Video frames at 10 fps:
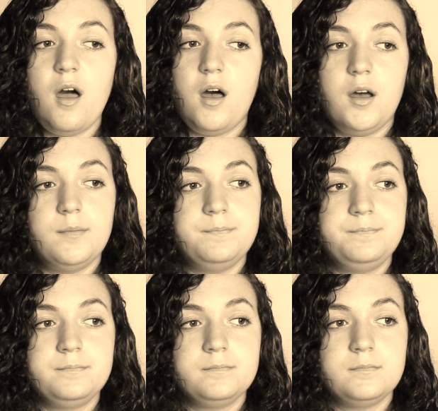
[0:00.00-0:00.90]

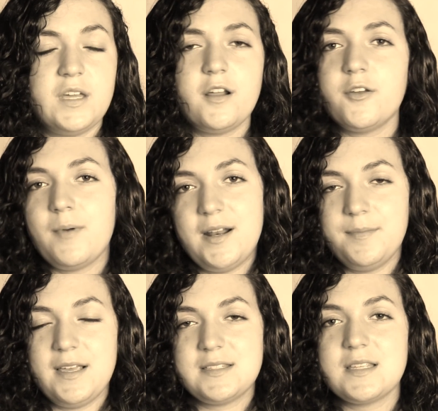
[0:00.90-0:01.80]
and other
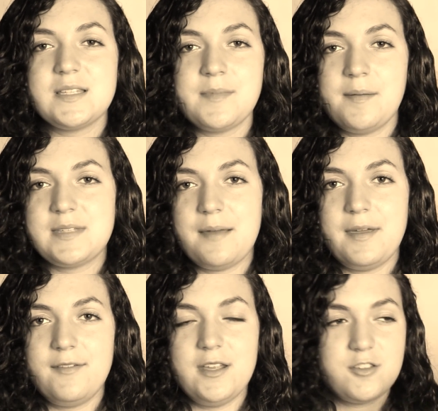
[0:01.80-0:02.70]
random things, because sometimes I
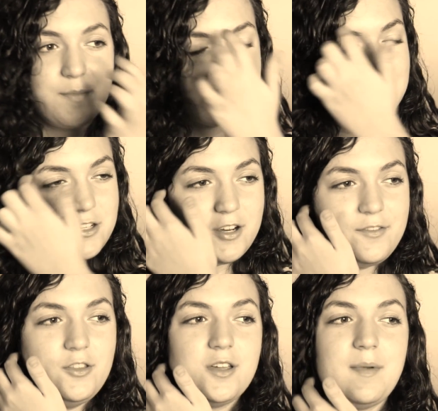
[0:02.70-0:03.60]
make videos with my sister.
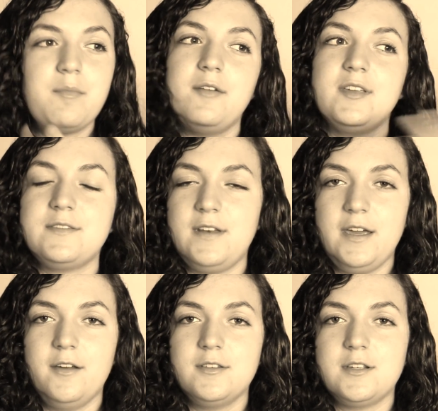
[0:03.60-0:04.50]
If you look at my previous
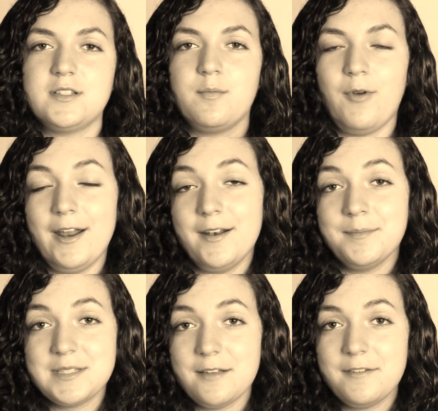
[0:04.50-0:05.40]
videos, there's some random
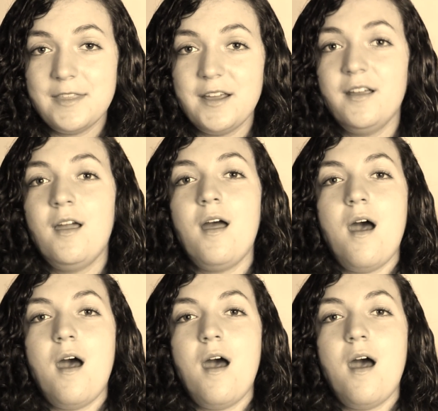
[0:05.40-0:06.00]
stuff in there.